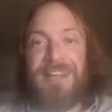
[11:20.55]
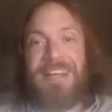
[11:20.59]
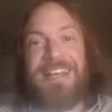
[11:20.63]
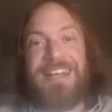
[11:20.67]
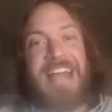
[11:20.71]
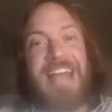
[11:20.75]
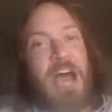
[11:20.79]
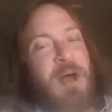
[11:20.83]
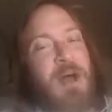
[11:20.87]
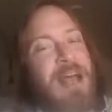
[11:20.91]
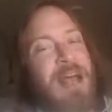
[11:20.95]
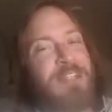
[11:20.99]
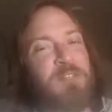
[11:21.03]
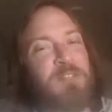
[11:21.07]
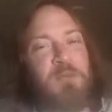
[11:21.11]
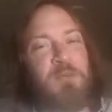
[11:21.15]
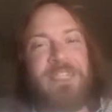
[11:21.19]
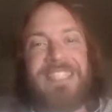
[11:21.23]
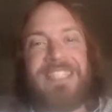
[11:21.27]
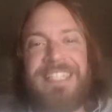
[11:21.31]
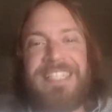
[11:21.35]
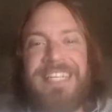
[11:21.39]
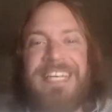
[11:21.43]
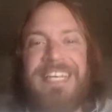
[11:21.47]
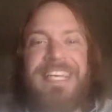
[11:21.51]
Now, as we
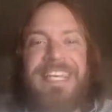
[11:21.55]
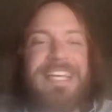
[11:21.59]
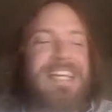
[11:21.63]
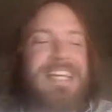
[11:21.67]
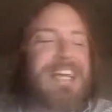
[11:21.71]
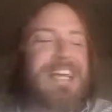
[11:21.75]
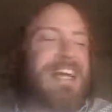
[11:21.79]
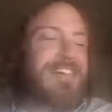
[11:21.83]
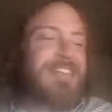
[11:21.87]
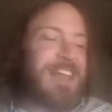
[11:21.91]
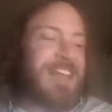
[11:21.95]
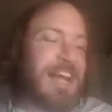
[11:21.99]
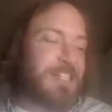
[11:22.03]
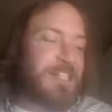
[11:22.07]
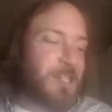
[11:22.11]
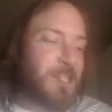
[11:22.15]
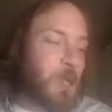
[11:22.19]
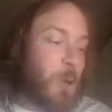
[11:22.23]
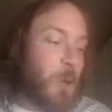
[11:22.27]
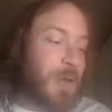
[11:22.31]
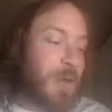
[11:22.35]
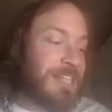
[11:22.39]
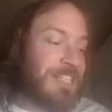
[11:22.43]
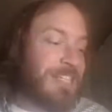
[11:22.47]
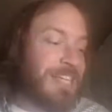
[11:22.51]
see, that's
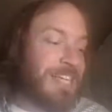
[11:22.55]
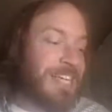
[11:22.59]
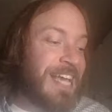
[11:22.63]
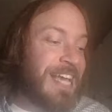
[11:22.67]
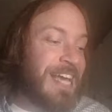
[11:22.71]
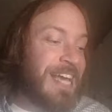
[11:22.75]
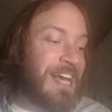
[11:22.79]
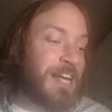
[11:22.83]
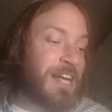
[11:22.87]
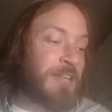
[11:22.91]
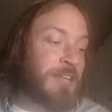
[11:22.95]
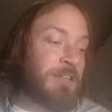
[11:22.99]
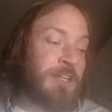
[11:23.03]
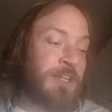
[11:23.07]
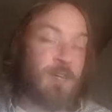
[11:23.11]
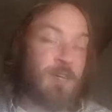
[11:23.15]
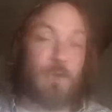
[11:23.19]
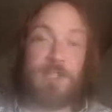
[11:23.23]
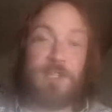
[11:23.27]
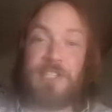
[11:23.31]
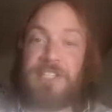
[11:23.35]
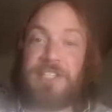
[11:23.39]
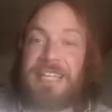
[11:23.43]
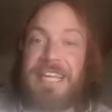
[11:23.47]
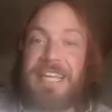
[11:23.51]
going to get a little
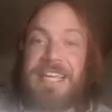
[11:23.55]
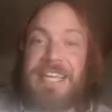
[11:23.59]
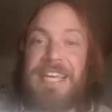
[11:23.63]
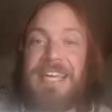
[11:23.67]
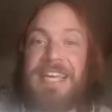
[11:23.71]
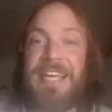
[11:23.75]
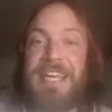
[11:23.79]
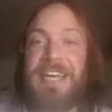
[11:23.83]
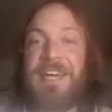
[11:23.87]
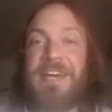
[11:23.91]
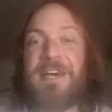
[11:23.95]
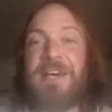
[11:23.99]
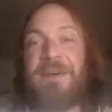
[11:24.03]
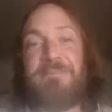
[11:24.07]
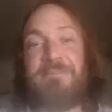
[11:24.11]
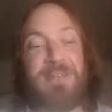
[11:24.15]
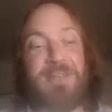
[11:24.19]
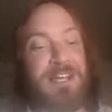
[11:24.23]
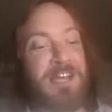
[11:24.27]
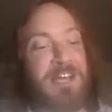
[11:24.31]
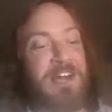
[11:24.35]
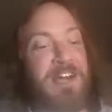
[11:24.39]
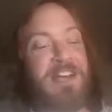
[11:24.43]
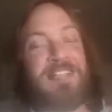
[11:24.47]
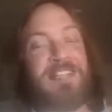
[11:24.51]
sticky
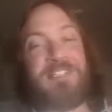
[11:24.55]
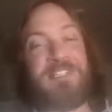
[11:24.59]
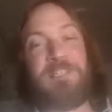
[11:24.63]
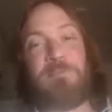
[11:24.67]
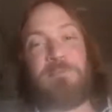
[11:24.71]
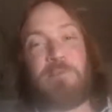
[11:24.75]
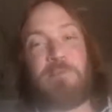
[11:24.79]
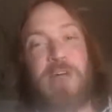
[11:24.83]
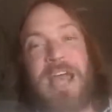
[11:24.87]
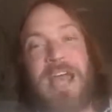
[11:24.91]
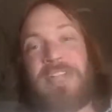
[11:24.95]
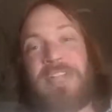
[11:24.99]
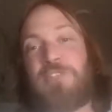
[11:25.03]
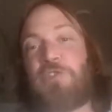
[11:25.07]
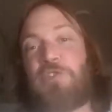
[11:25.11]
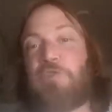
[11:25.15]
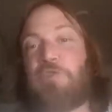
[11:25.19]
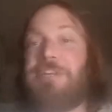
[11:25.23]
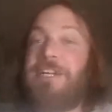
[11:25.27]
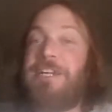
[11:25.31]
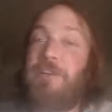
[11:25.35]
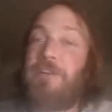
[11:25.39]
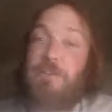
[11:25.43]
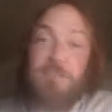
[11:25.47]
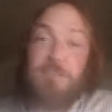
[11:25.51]
because
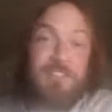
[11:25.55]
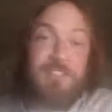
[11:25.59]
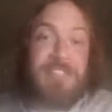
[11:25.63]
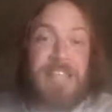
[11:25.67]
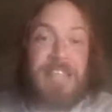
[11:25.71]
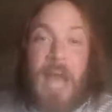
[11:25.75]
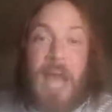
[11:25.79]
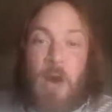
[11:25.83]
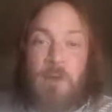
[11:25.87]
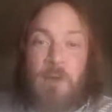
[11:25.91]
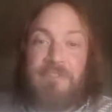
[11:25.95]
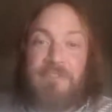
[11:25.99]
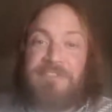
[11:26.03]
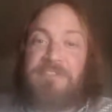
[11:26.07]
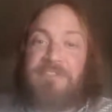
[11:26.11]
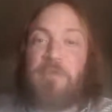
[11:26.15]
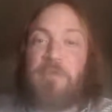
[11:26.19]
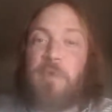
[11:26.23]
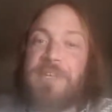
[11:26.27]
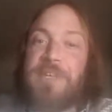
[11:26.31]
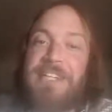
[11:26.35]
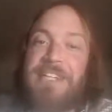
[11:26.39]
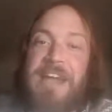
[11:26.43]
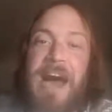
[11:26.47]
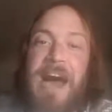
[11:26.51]
Bradstreet herself
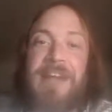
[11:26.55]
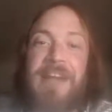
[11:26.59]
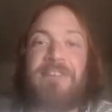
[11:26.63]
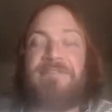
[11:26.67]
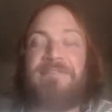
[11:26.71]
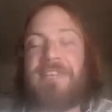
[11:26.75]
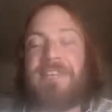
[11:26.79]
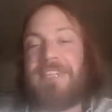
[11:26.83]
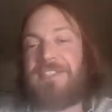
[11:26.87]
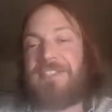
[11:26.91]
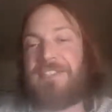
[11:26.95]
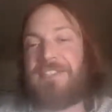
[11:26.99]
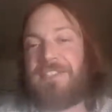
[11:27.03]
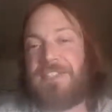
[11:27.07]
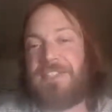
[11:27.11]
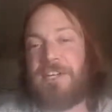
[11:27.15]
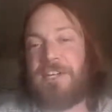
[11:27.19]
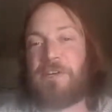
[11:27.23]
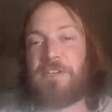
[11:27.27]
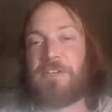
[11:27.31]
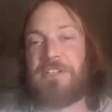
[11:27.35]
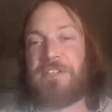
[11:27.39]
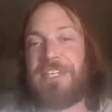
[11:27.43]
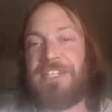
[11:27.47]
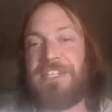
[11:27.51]
would not have
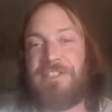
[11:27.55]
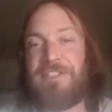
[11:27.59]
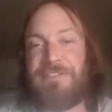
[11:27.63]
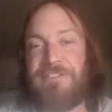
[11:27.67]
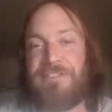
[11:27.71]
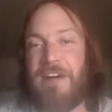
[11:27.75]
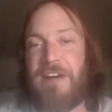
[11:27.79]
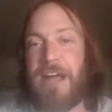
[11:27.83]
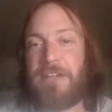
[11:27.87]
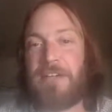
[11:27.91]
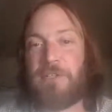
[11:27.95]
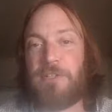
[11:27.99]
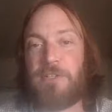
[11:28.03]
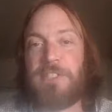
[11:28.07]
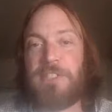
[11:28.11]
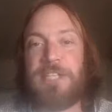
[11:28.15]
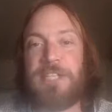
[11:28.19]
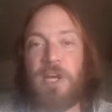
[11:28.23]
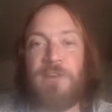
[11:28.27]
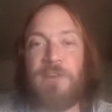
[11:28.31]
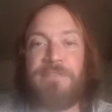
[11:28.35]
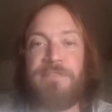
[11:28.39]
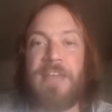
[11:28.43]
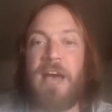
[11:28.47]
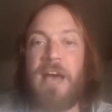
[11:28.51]
necessarily defined
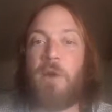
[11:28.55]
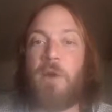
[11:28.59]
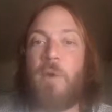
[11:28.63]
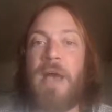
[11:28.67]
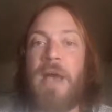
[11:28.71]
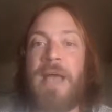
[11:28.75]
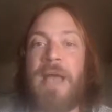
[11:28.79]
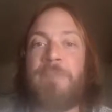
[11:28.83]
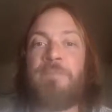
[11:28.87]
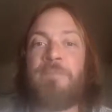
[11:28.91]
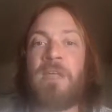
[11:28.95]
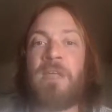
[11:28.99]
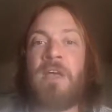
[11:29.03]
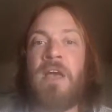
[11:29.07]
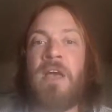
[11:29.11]
herself that way.